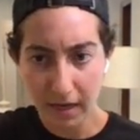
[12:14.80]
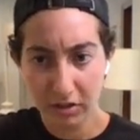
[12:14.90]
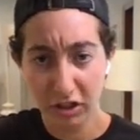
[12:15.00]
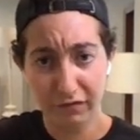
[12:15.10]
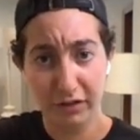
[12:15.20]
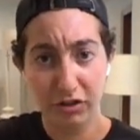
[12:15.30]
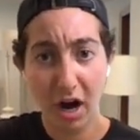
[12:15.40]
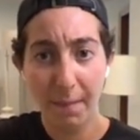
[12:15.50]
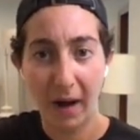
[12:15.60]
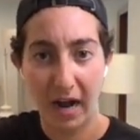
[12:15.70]
So for
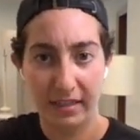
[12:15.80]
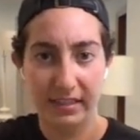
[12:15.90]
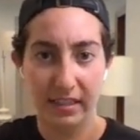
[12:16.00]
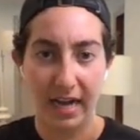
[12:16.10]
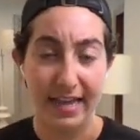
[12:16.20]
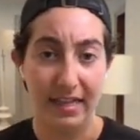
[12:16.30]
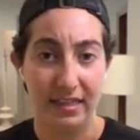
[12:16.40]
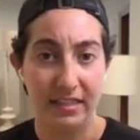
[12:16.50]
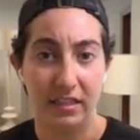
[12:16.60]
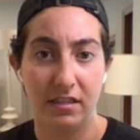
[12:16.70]
Dropbox, I think
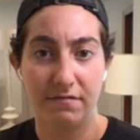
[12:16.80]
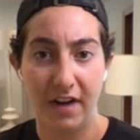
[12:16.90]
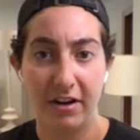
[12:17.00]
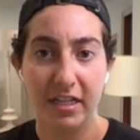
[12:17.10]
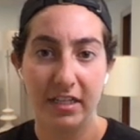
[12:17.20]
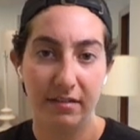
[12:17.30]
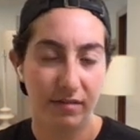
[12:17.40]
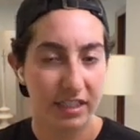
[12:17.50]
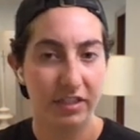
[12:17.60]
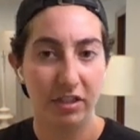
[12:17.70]
this is
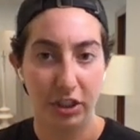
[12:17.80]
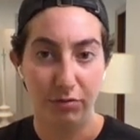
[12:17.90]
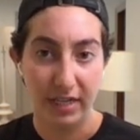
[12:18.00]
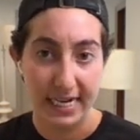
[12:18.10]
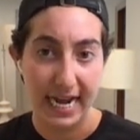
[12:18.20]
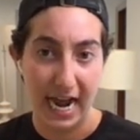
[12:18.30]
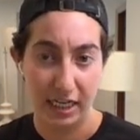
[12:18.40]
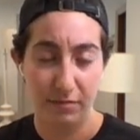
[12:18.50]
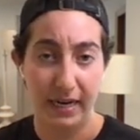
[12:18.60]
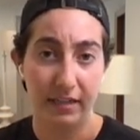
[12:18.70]
a unique
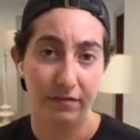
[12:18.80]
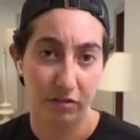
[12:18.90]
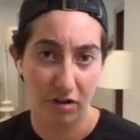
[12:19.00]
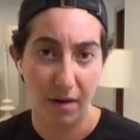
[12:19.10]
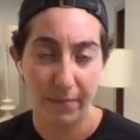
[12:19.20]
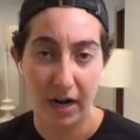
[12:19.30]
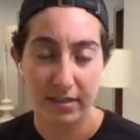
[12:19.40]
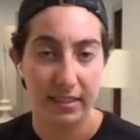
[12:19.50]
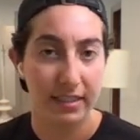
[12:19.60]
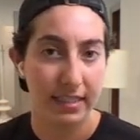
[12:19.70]
aspect for
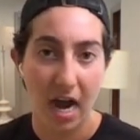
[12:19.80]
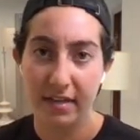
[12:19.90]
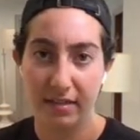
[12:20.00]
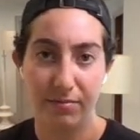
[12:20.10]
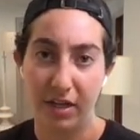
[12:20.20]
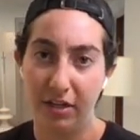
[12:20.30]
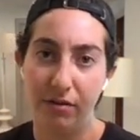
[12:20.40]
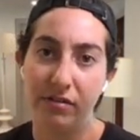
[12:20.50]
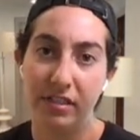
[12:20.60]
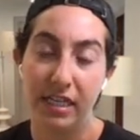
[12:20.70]
Dropbox. It's not something you
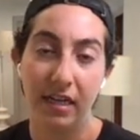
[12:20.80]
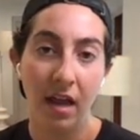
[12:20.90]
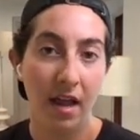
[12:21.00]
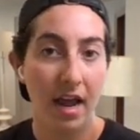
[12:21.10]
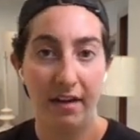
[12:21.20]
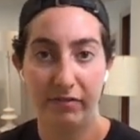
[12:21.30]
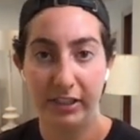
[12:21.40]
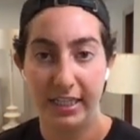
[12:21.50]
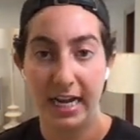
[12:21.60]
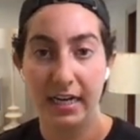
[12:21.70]
see every
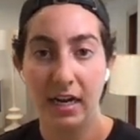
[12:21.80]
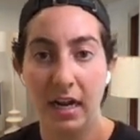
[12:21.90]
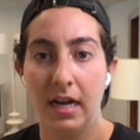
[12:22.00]
day.